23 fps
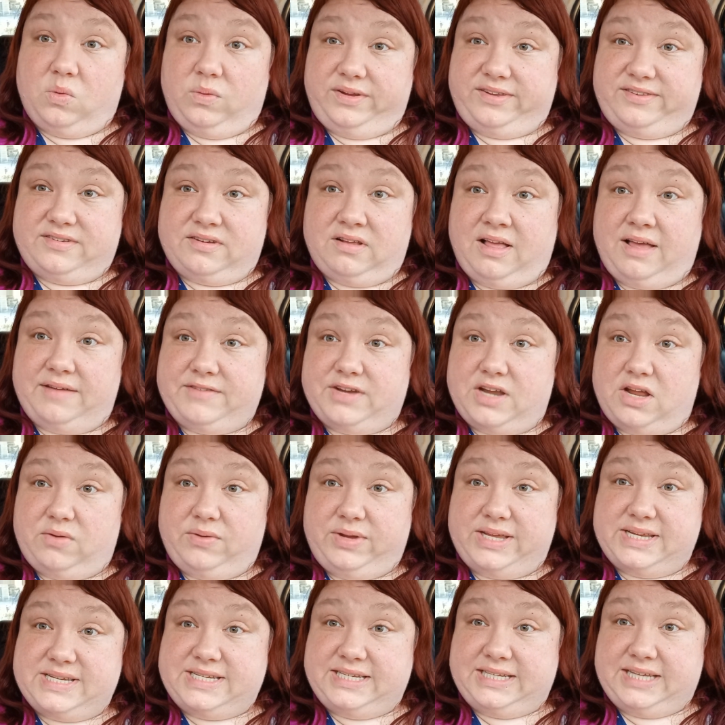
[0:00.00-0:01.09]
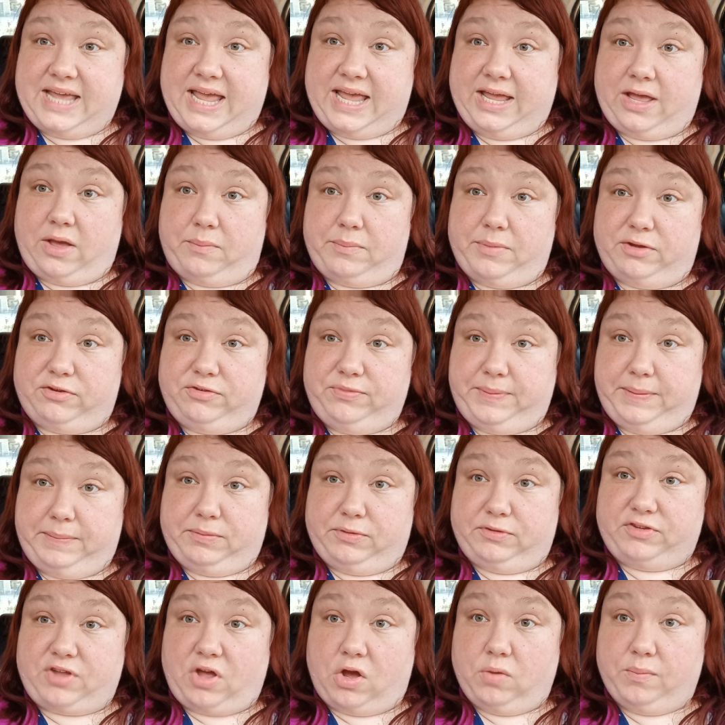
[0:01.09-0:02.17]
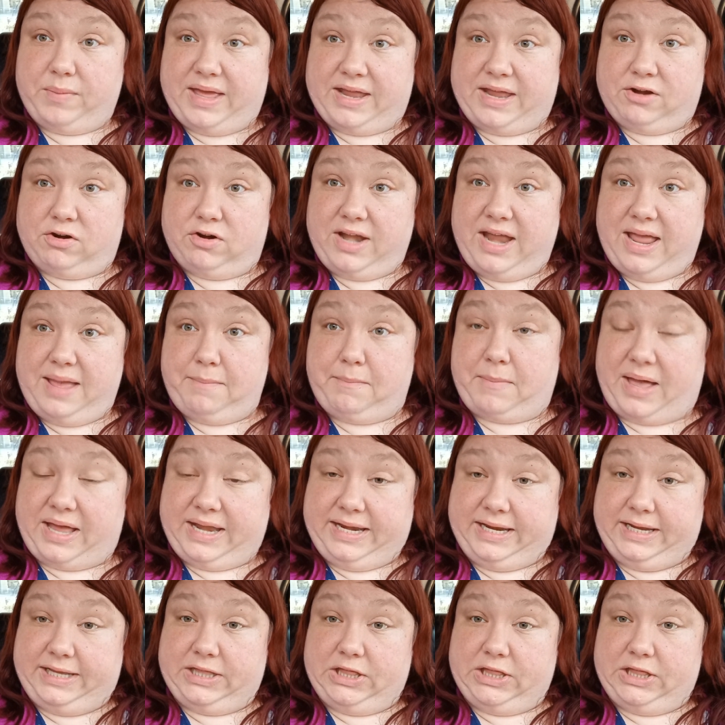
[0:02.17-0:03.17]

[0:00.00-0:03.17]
We still have no ETA on most people's home internet, mine